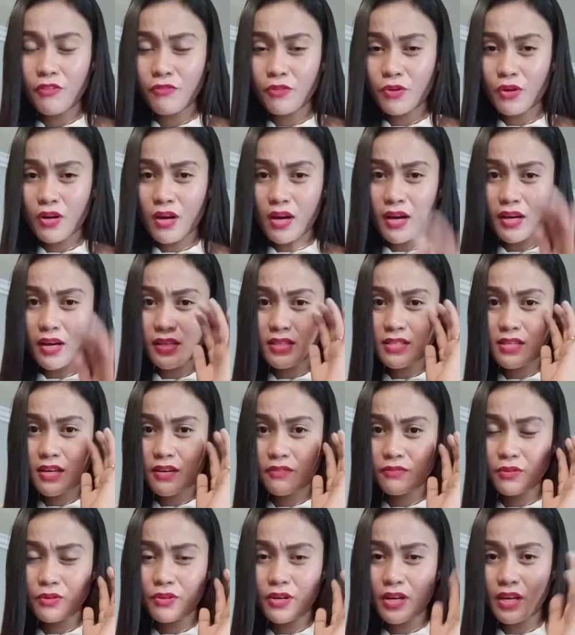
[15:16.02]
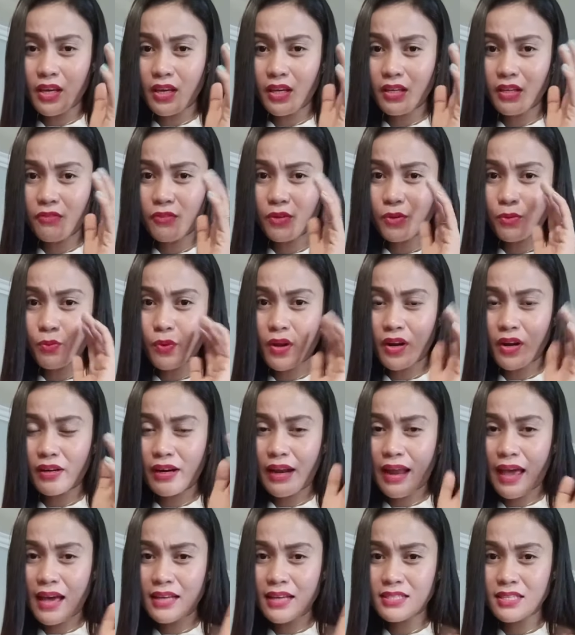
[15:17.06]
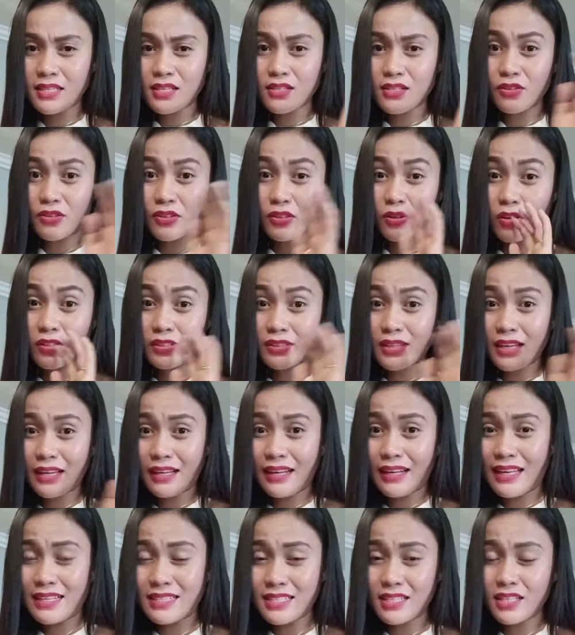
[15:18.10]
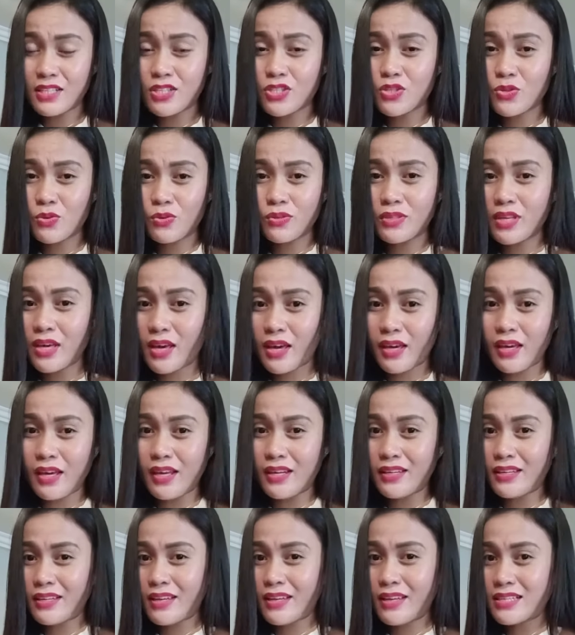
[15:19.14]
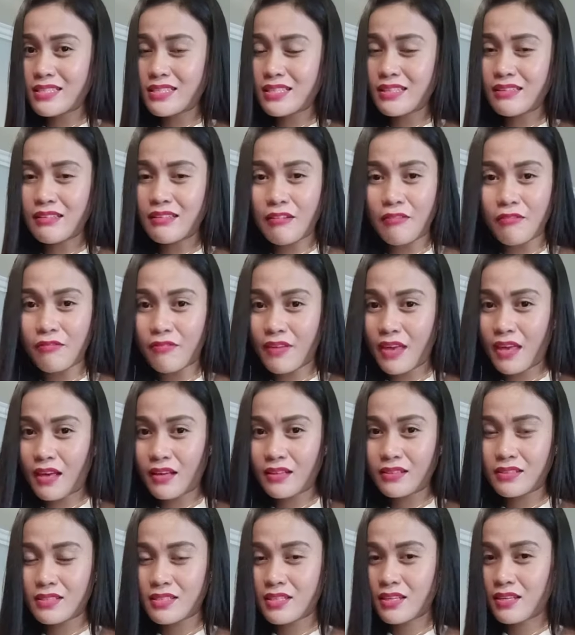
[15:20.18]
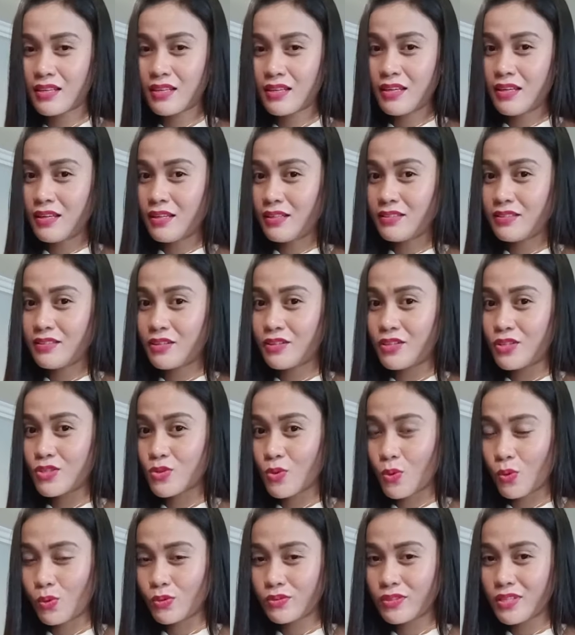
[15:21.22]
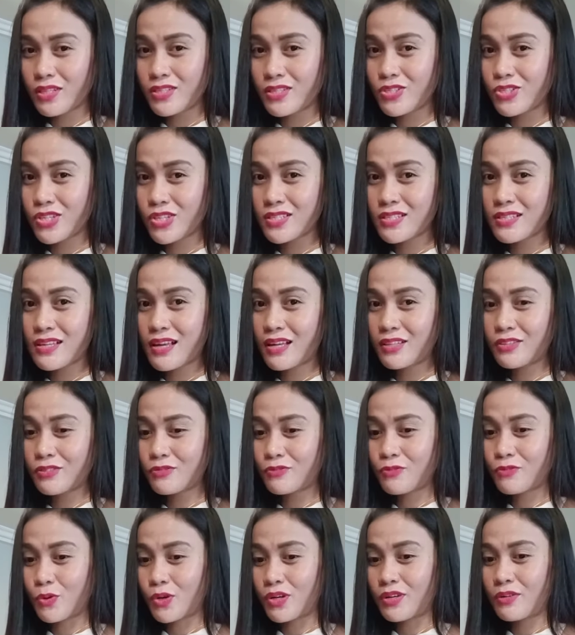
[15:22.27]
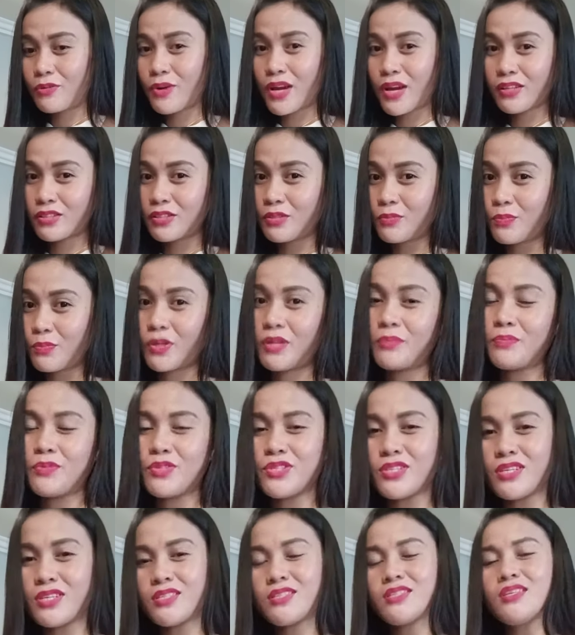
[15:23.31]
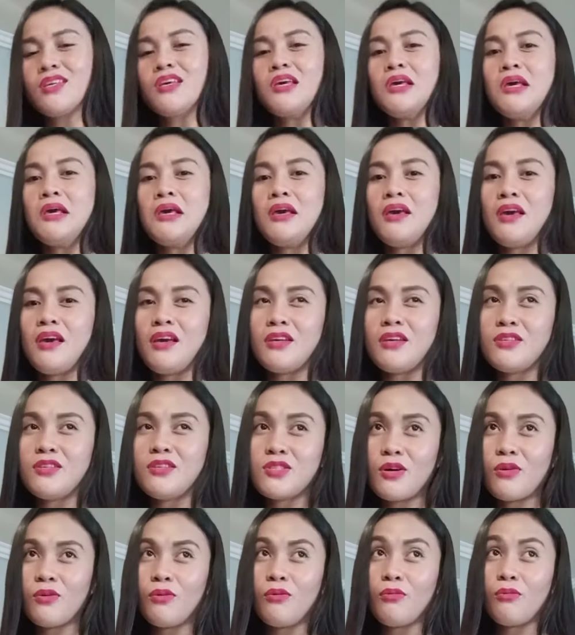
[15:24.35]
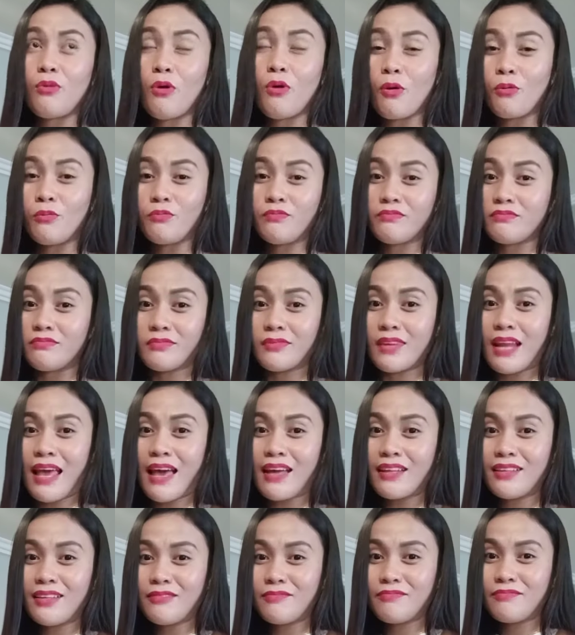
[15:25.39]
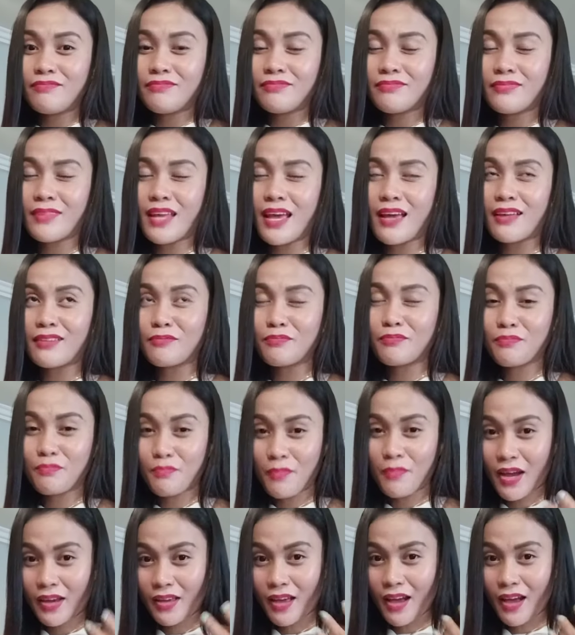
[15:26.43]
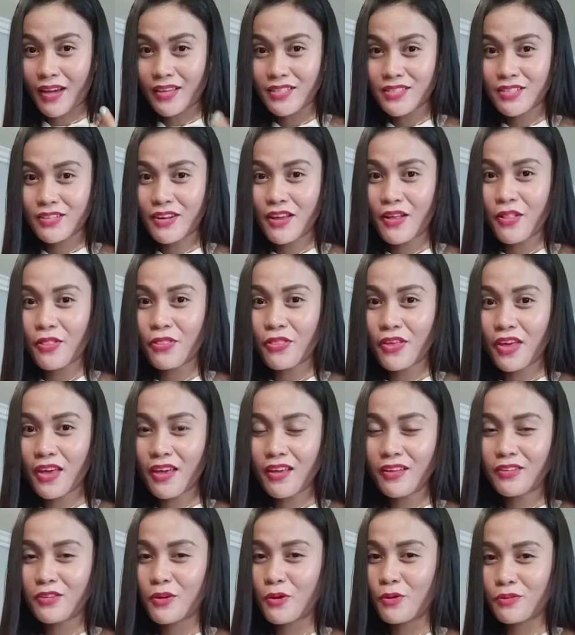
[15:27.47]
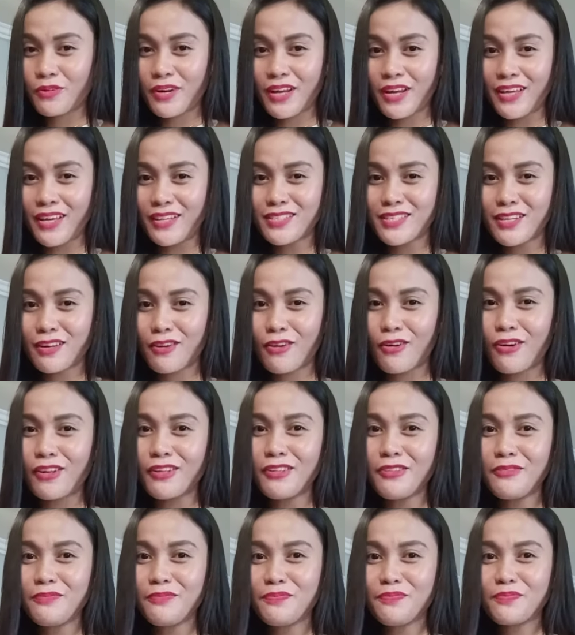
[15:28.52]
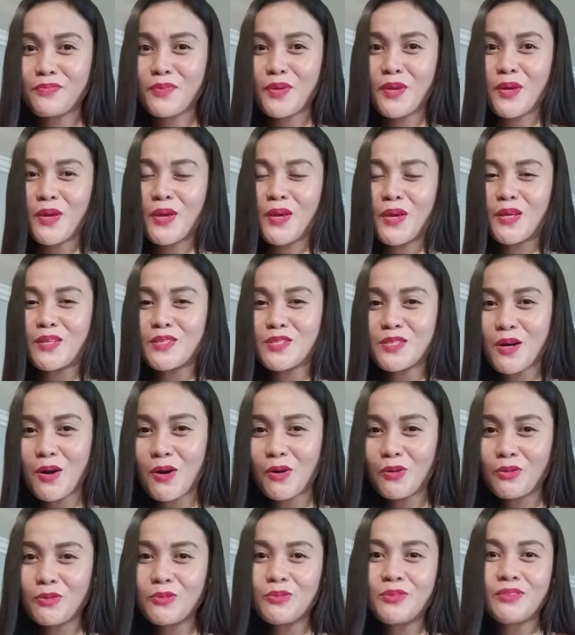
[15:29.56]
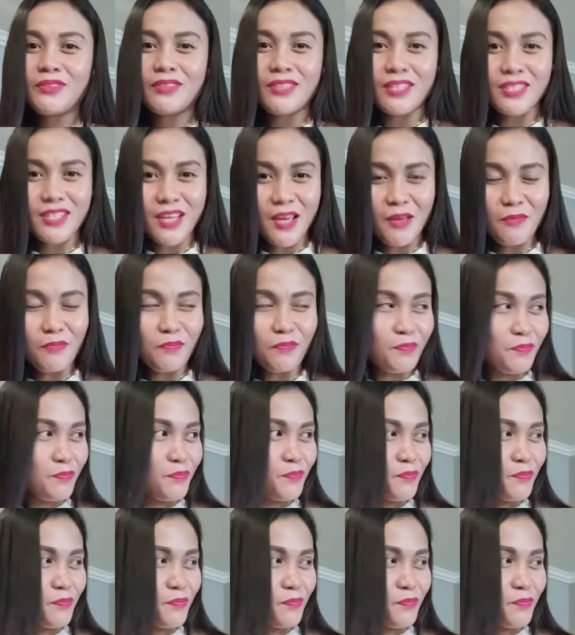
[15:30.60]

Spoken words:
eyes have grade, if you wear glasses or contact lenses, it's okay. It doesn't affect the result. It's just that for record purposes. And so glad that my eyes are healthy, no grades at all. And so the same